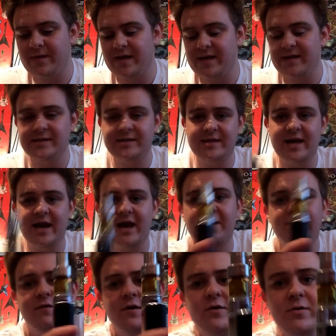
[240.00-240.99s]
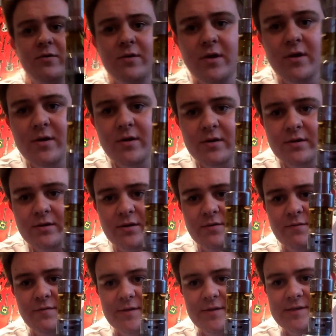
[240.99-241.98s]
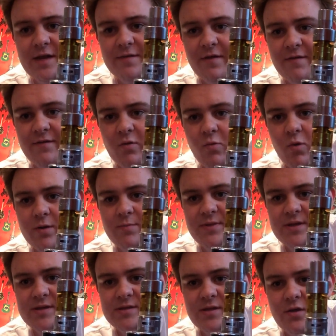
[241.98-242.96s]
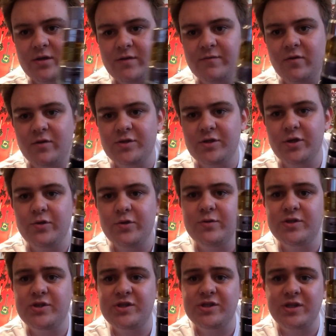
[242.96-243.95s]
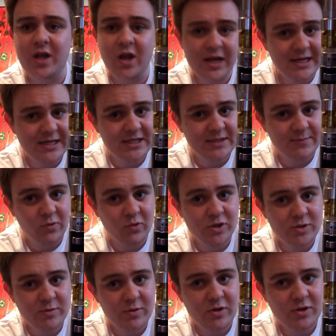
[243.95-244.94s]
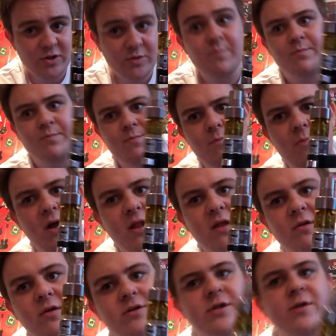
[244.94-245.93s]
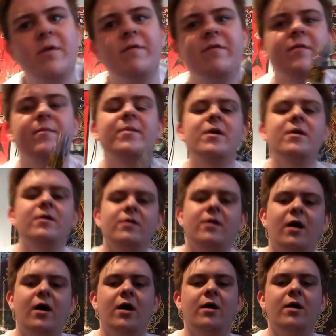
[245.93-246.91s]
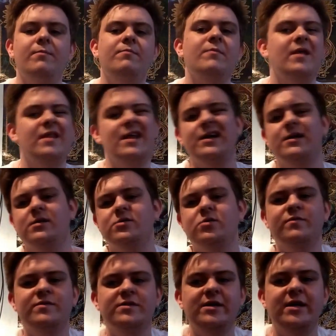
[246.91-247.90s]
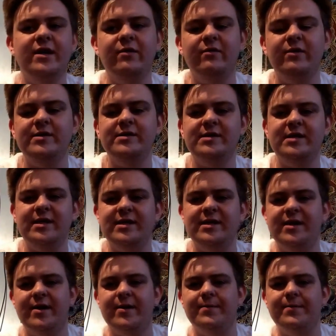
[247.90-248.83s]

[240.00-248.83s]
is the airflow. Instead of having one big slot, you've got two slightly smaller slots, but there are two of them. And that does obviously increase the